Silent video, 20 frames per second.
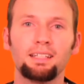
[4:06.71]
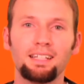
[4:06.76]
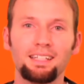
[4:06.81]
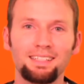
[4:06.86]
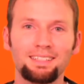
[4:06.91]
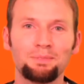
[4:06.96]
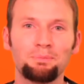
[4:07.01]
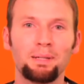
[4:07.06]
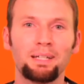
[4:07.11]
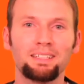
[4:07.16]

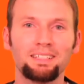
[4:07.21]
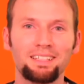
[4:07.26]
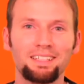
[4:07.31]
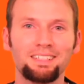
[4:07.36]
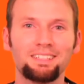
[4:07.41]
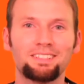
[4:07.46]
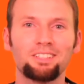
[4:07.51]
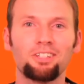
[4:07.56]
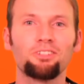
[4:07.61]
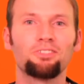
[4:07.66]
He's been
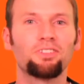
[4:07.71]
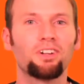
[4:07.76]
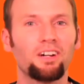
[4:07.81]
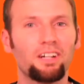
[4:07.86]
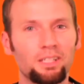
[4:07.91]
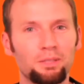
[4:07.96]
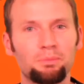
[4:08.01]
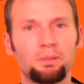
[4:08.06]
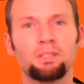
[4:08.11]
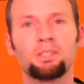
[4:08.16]
good so
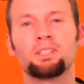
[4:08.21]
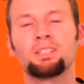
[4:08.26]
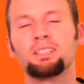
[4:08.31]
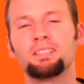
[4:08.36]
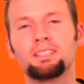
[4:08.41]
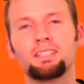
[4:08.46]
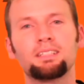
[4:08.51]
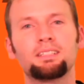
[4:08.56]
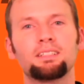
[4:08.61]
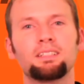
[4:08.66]
far. He's been
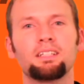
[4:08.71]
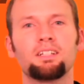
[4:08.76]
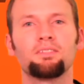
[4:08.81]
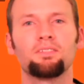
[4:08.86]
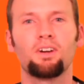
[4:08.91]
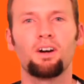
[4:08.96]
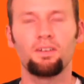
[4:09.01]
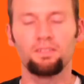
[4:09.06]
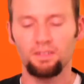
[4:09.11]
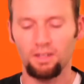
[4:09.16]
consistently
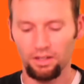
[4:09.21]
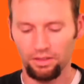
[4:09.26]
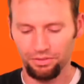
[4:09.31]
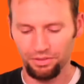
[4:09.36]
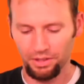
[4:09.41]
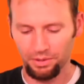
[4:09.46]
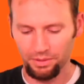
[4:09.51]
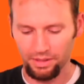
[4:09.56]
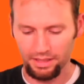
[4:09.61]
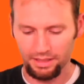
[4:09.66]
involved all
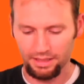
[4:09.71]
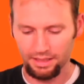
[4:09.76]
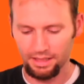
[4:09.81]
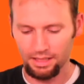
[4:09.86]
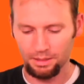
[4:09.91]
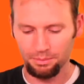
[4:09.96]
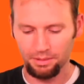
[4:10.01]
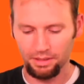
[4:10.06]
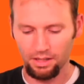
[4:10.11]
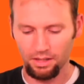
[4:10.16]
three weeks. He
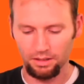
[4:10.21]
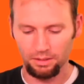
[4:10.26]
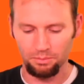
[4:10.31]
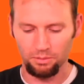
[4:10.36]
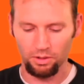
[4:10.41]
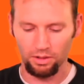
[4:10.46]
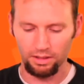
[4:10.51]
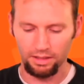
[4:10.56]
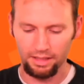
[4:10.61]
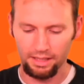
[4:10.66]
needs to be in
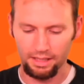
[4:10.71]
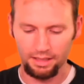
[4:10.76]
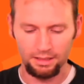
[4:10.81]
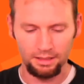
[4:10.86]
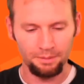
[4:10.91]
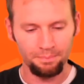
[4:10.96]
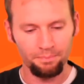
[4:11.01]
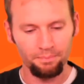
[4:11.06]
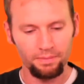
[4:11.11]
more leagues.